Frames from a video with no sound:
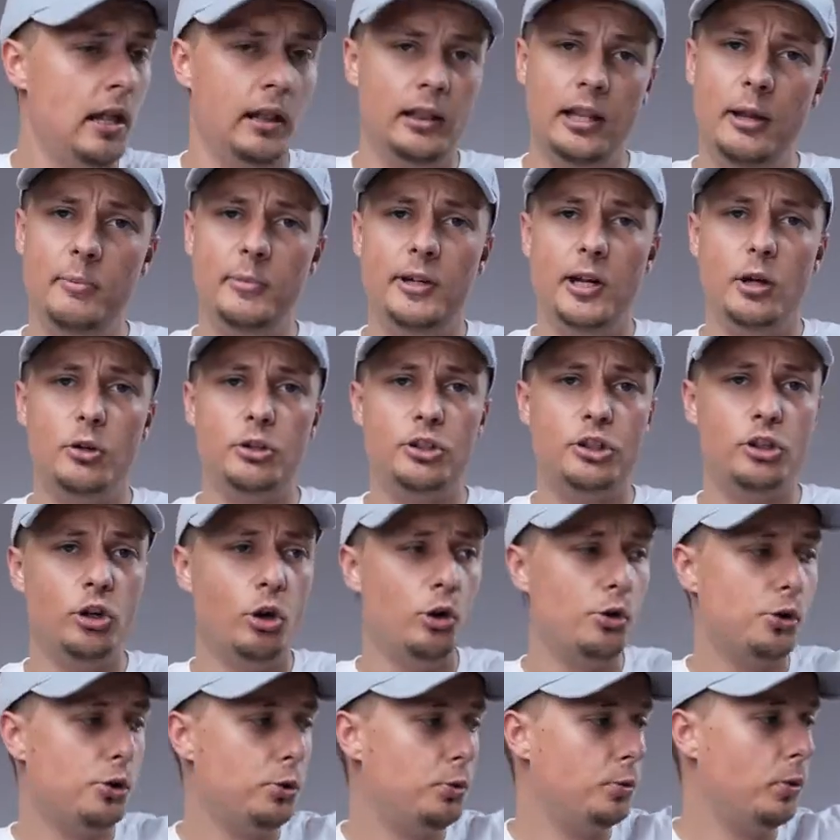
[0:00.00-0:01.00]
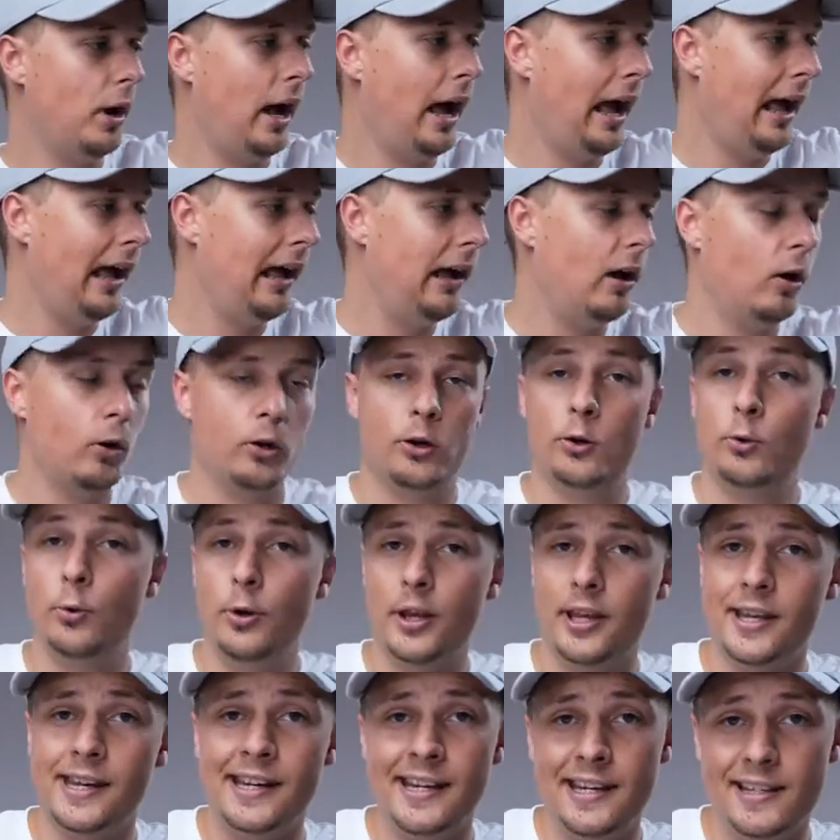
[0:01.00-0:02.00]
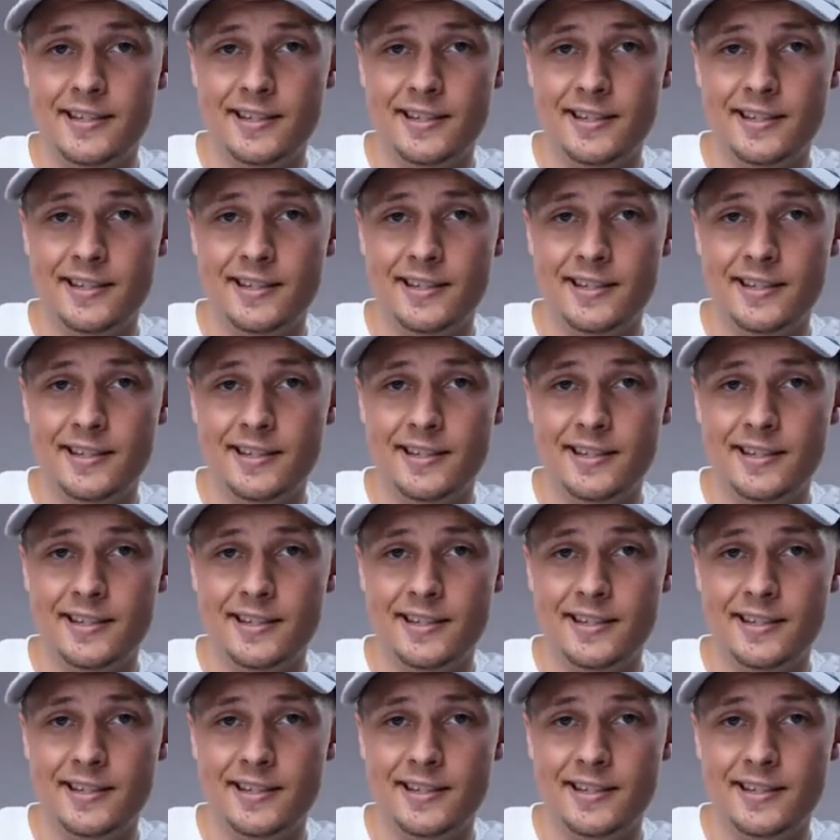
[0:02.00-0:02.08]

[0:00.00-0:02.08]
Let me now show you how quick and